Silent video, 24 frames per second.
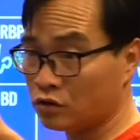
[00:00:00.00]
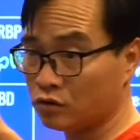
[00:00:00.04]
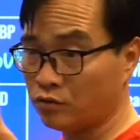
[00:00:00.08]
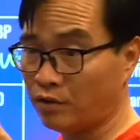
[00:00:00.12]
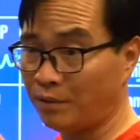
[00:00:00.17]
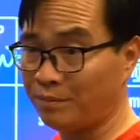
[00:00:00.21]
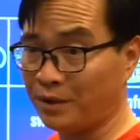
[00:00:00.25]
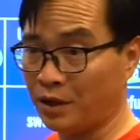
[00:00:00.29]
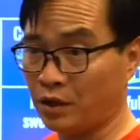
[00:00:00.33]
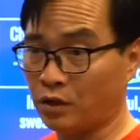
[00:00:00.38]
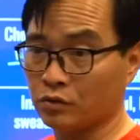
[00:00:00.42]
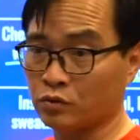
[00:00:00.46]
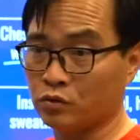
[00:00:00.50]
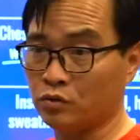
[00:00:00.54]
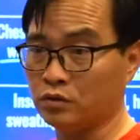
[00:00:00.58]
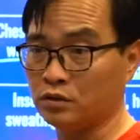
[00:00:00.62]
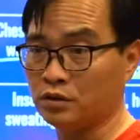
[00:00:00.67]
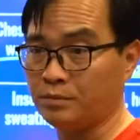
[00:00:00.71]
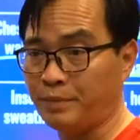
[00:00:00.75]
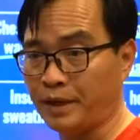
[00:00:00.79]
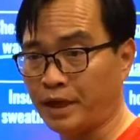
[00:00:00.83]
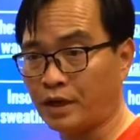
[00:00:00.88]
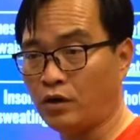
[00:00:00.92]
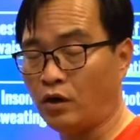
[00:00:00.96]
will be not good
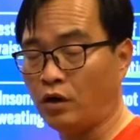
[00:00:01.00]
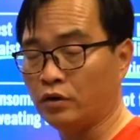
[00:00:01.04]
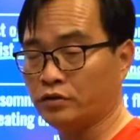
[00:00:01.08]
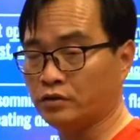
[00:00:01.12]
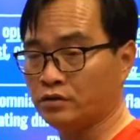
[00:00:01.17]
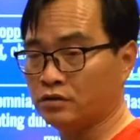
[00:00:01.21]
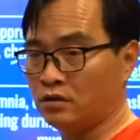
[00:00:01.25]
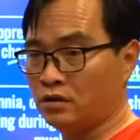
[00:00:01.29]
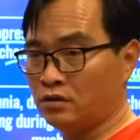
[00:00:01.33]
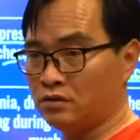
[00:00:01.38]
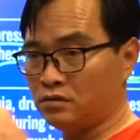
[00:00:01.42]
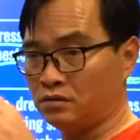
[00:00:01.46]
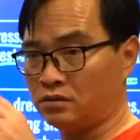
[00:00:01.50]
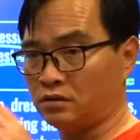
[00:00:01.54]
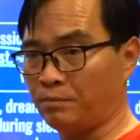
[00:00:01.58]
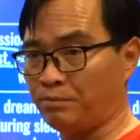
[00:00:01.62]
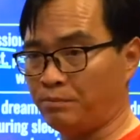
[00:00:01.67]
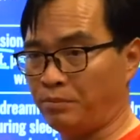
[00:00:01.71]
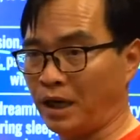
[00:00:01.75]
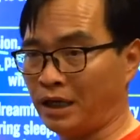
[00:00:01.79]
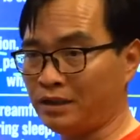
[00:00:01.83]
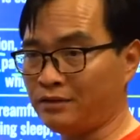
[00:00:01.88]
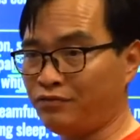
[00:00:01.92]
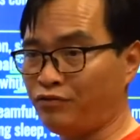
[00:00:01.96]
because the
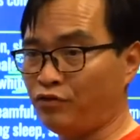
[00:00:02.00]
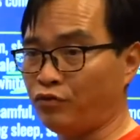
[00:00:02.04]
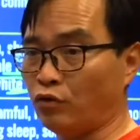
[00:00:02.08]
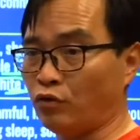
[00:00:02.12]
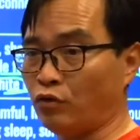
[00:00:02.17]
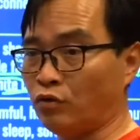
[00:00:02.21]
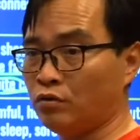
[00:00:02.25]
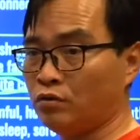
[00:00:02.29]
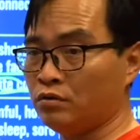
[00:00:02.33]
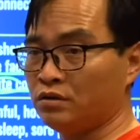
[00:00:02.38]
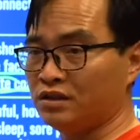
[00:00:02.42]
blood flow